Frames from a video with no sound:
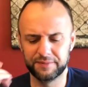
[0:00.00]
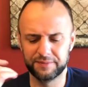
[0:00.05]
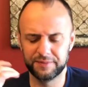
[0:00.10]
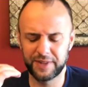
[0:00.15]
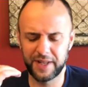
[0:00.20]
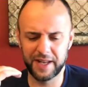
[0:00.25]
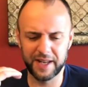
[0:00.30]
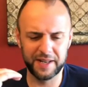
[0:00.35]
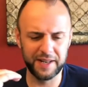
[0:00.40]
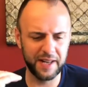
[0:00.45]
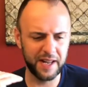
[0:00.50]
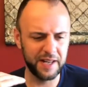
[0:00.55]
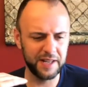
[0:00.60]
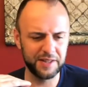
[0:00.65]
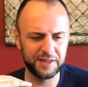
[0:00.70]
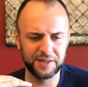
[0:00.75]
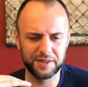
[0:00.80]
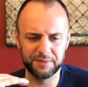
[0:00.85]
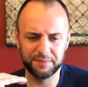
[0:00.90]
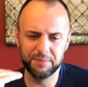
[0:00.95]
like a
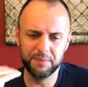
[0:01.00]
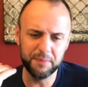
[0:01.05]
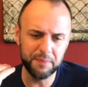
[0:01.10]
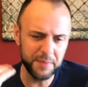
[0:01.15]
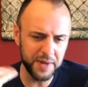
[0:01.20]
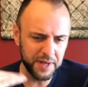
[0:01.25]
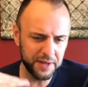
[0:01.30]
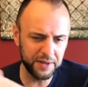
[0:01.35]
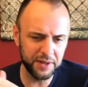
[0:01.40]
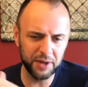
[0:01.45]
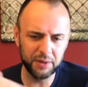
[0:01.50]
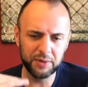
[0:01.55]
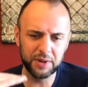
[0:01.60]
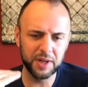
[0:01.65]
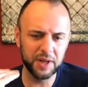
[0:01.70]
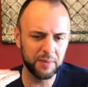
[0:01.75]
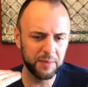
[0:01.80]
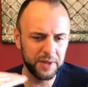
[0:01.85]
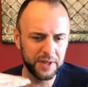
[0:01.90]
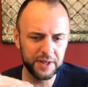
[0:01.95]
nice mint note
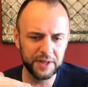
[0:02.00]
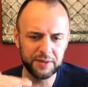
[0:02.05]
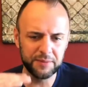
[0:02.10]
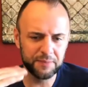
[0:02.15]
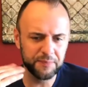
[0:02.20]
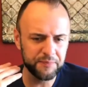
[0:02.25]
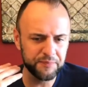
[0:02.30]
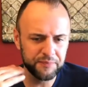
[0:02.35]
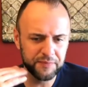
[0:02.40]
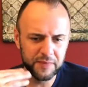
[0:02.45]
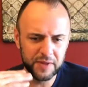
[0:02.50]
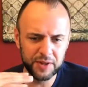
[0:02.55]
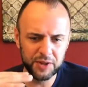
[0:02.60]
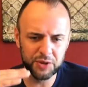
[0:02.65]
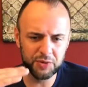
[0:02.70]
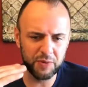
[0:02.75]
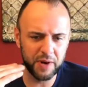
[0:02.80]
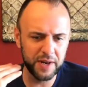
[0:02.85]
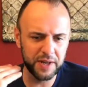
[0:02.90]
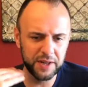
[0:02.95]
coming in.
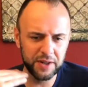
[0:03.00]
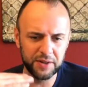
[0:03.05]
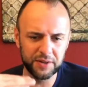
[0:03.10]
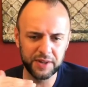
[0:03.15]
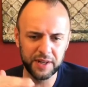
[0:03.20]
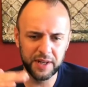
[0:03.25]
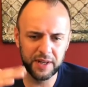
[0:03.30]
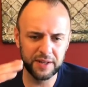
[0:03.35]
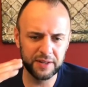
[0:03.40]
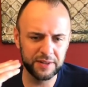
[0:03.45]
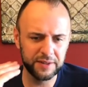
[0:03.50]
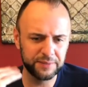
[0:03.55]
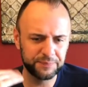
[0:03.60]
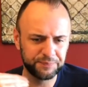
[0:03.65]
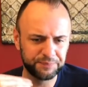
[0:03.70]
This right here at the end.